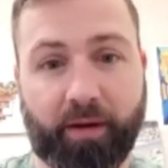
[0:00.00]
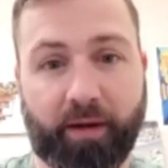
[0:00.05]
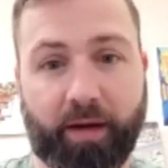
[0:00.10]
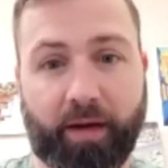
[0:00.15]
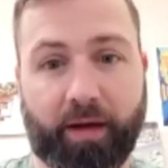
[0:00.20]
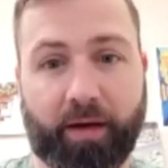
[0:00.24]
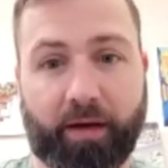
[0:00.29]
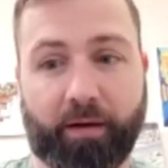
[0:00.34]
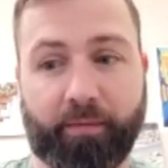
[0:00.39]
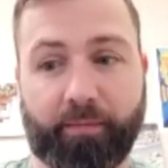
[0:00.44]

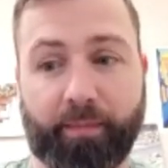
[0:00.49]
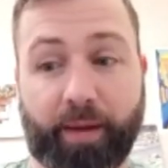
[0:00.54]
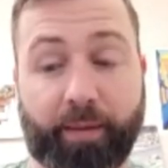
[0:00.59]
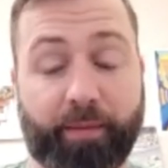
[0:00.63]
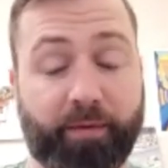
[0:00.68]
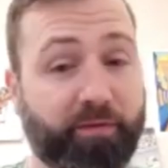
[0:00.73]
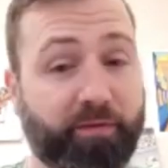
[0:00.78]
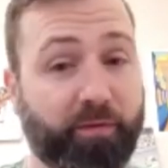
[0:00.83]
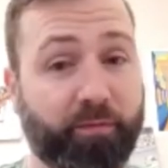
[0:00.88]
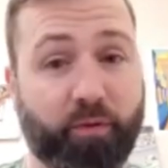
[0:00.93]
Uh,
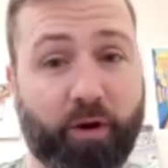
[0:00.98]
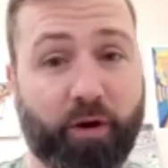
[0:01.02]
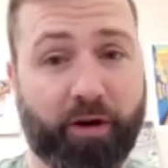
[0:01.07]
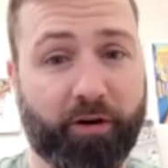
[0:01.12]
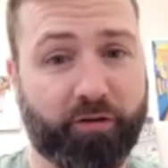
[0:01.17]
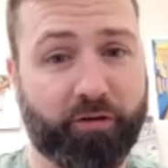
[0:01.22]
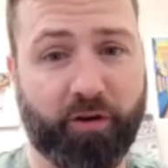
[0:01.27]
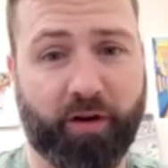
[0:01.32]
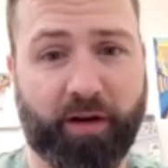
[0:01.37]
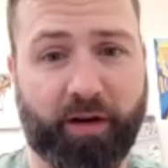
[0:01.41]
maybe from
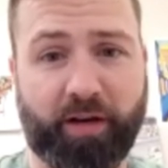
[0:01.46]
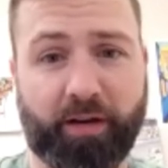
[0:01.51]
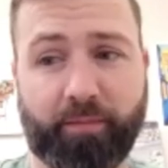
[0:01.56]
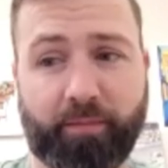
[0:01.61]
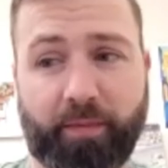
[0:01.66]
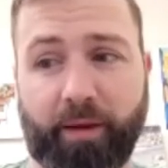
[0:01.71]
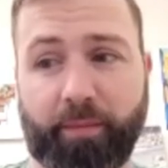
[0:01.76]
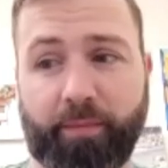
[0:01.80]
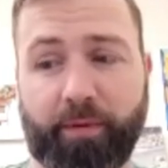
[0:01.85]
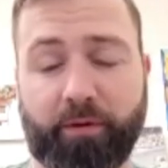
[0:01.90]
prior
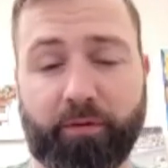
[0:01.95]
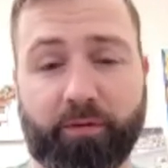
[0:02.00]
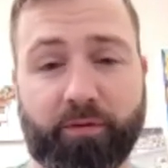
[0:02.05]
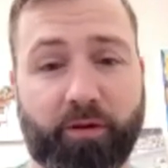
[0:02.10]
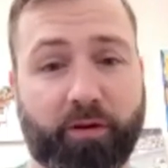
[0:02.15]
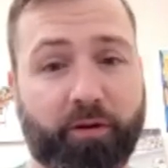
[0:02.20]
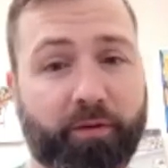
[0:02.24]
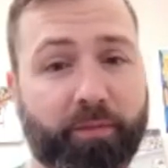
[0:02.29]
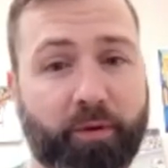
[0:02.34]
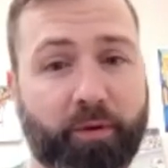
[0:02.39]
training, maybe it was
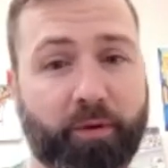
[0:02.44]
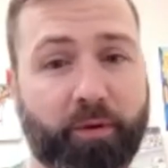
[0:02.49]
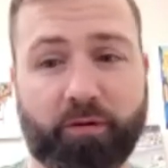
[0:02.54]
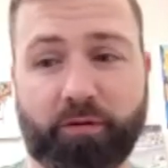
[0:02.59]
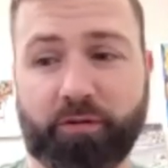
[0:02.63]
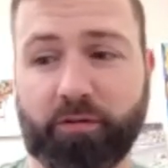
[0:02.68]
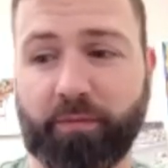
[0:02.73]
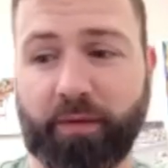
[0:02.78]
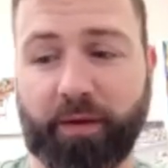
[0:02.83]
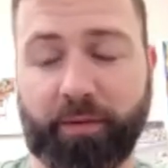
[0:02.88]
an air
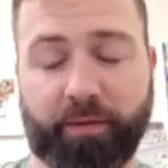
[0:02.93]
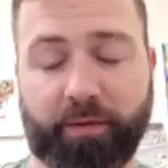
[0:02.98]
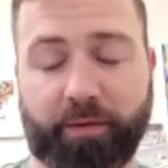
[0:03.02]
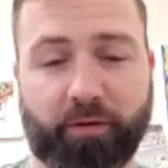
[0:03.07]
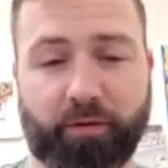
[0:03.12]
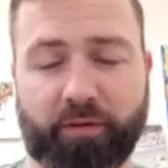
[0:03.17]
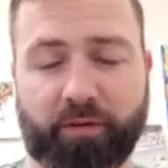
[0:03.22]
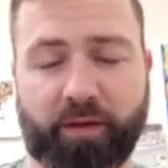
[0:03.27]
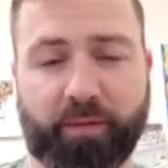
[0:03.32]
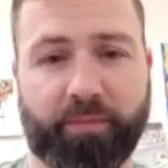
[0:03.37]
marshal, maybe there
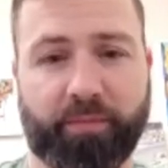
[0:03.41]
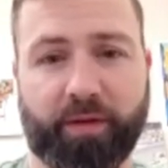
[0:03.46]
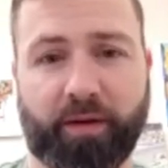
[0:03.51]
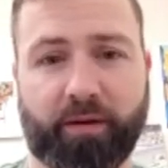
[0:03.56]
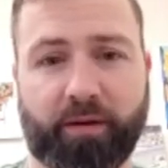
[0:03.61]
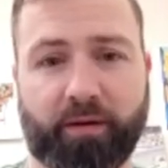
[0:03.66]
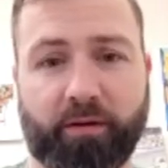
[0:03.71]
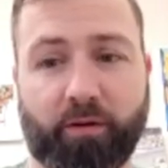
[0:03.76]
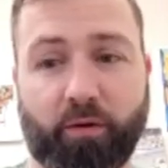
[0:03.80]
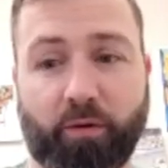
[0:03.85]
was
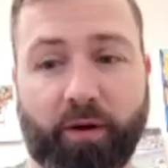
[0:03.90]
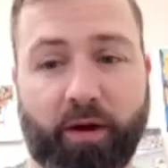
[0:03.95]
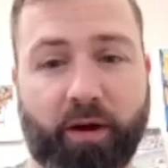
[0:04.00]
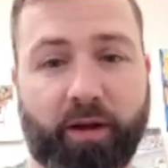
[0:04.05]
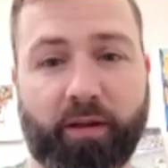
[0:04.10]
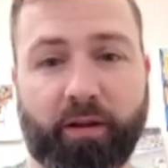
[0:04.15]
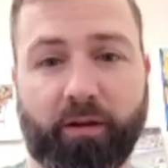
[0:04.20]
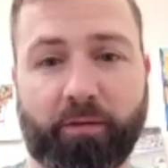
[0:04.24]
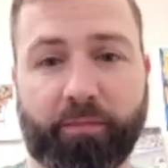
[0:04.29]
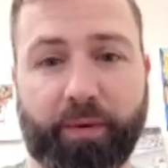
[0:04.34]
something going
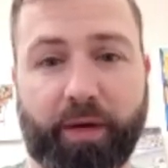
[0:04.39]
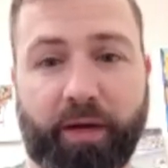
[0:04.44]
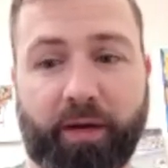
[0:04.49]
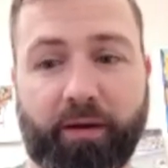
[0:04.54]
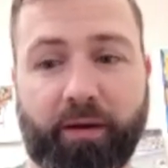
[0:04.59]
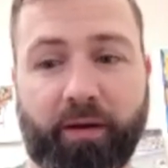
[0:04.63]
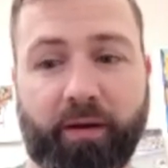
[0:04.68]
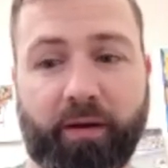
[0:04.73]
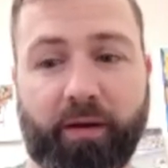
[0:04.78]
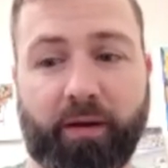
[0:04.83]
on there, but
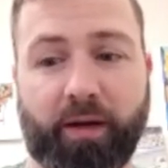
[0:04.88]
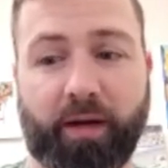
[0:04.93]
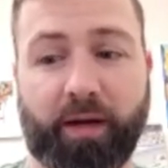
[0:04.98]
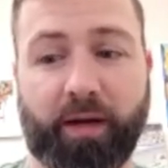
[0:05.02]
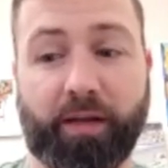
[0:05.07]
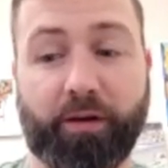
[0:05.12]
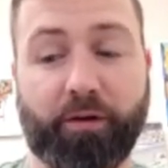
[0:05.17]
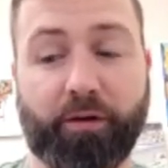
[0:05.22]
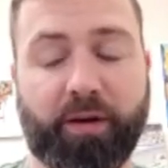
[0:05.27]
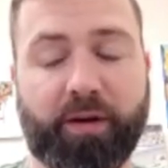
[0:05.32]

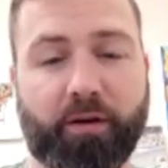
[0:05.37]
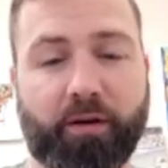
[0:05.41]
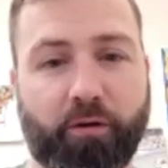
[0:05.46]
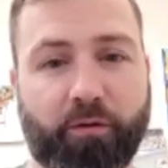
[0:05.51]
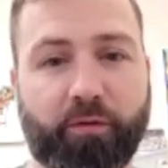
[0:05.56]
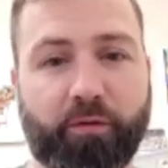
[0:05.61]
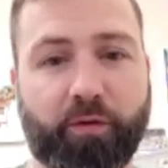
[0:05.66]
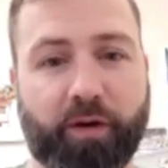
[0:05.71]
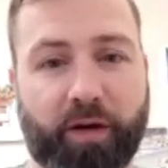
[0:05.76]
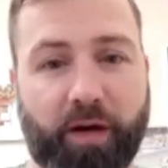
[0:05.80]
and you need to
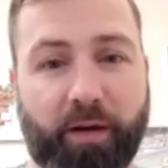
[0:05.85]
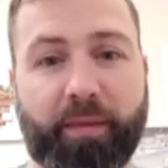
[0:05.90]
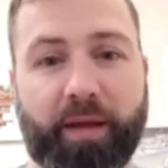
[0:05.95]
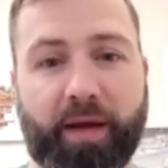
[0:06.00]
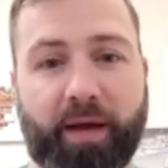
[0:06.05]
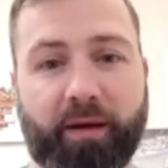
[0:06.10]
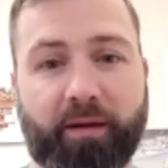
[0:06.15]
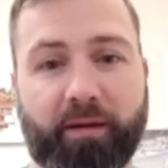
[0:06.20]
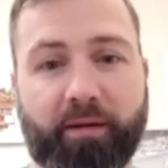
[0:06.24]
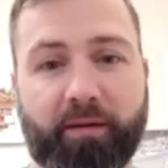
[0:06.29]
overcome
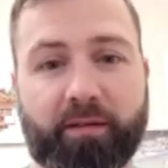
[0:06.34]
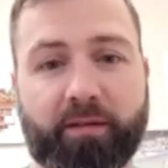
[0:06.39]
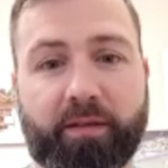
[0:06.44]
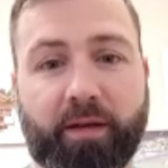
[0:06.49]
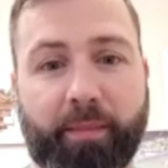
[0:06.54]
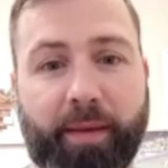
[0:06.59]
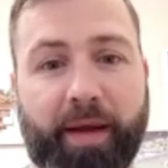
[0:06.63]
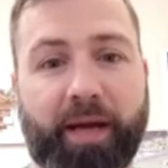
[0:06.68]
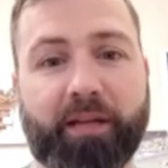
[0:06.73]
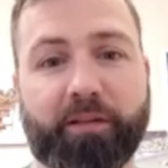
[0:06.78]
that in
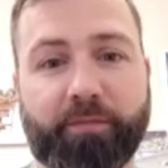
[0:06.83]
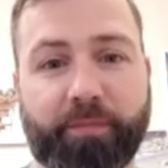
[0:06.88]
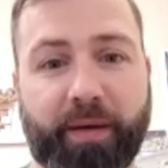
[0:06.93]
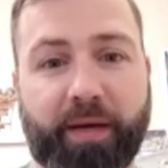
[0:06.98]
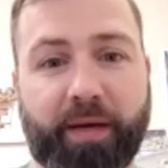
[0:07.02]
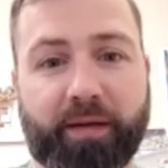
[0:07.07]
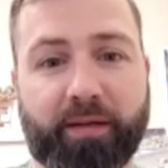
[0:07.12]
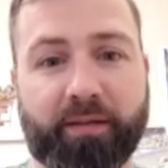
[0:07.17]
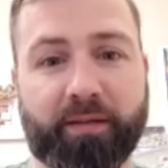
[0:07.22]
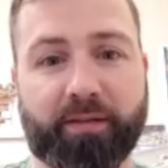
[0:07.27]
some
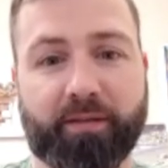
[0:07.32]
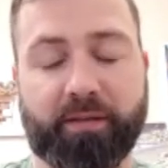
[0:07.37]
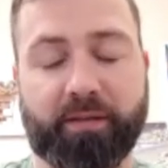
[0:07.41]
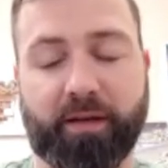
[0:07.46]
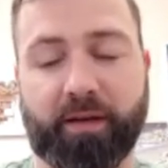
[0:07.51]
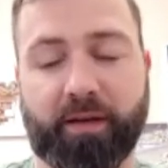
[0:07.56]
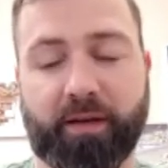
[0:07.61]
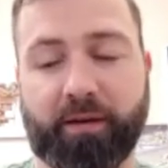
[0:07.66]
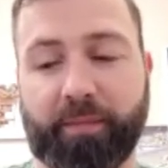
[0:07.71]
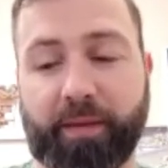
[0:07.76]
aspects.
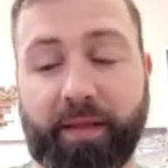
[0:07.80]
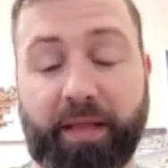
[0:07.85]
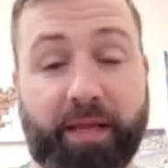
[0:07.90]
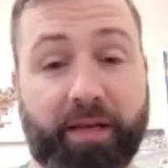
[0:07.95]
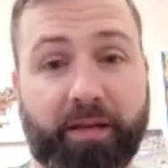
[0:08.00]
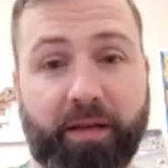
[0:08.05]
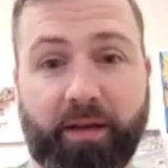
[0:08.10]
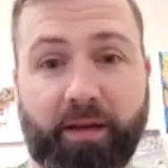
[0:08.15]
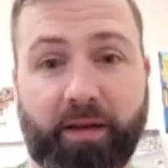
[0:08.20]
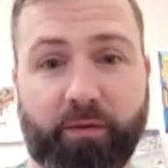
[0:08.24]
Um, and they
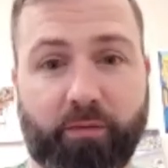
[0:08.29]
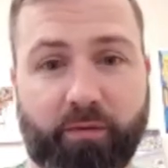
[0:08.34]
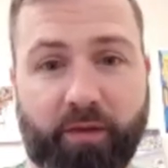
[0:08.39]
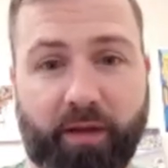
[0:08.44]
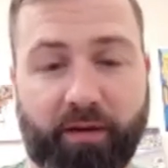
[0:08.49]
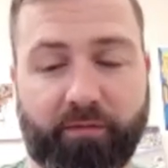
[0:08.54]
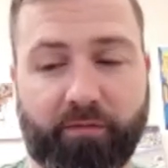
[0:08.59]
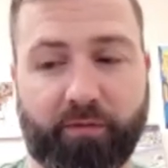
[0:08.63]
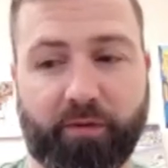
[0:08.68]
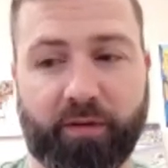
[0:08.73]
did,
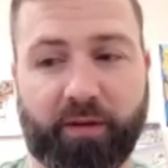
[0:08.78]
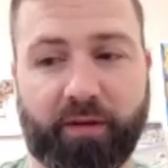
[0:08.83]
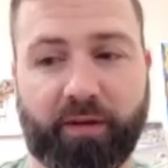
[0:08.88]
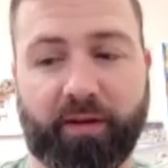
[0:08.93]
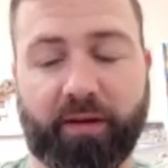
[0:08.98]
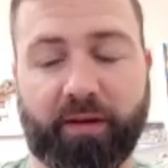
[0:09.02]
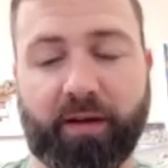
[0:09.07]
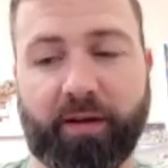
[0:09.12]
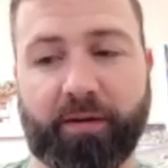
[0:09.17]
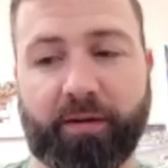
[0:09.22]
thankfully,
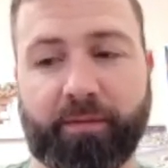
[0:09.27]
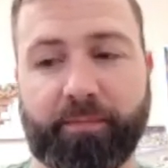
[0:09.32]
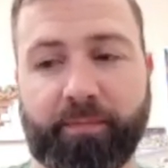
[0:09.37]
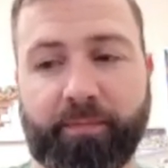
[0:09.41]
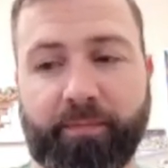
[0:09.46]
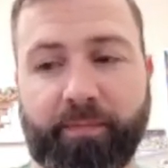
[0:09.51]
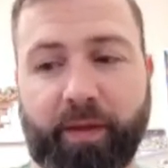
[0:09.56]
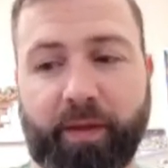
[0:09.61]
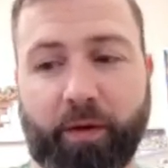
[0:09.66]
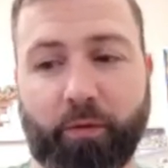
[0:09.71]
uh,
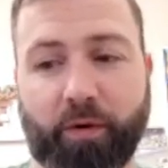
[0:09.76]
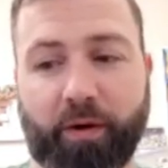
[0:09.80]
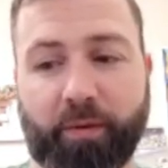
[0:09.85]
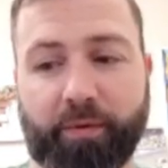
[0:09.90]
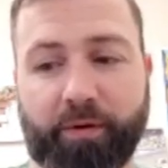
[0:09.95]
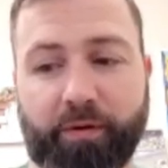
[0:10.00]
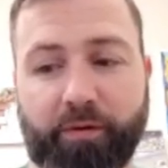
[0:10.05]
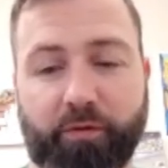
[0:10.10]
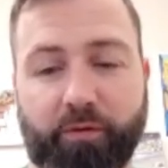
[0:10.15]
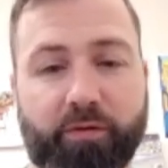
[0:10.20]
they were
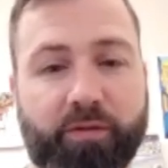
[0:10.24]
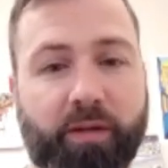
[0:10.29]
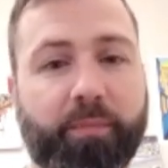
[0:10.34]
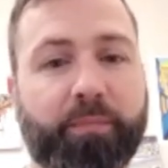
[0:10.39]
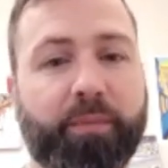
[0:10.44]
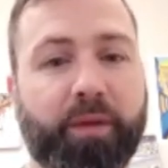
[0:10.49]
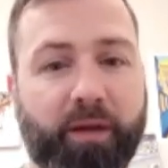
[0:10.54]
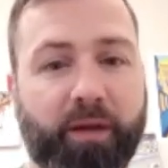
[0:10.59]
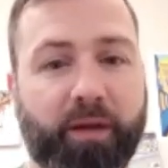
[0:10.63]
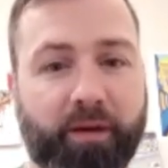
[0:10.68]
able to do
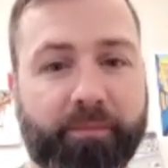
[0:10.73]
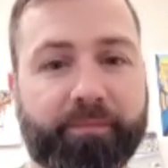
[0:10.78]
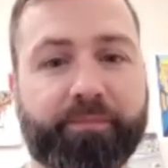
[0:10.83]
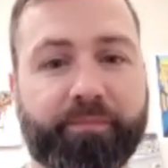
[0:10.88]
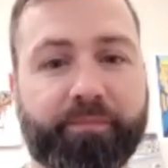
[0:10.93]
something.